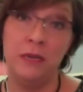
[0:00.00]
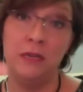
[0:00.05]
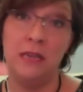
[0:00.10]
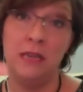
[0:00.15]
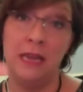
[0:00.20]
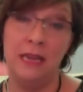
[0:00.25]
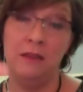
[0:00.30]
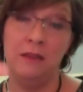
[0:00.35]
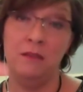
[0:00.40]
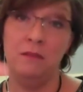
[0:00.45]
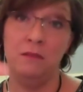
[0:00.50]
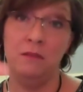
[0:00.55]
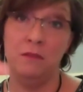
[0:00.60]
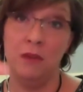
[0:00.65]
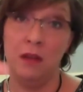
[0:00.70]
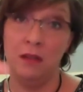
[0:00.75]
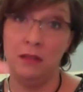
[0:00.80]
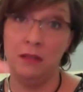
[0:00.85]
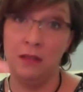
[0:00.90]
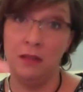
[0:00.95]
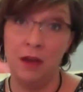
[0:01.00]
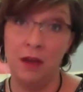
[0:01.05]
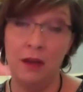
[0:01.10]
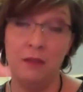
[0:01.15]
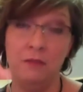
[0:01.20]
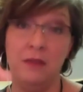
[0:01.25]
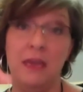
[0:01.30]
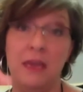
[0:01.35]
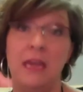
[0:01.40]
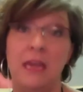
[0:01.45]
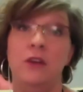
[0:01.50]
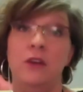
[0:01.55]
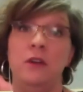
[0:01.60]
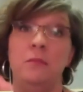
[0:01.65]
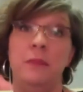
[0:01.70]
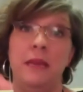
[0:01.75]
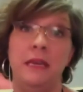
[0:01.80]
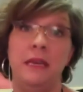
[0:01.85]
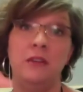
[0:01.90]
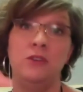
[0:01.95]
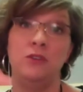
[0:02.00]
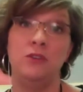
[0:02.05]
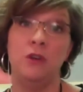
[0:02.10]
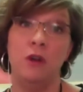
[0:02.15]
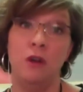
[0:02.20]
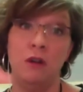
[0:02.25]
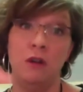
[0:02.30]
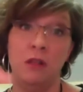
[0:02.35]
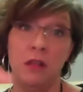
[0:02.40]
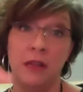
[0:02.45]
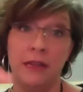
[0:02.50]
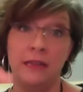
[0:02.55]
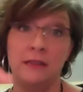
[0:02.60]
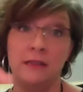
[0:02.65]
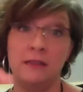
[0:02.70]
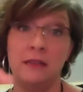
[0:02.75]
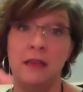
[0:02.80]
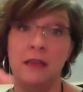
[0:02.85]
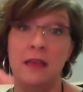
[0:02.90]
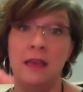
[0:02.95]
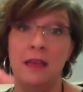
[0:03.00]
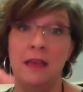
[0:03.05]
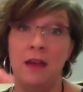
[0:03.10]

So we take a lot of care in making sure our clients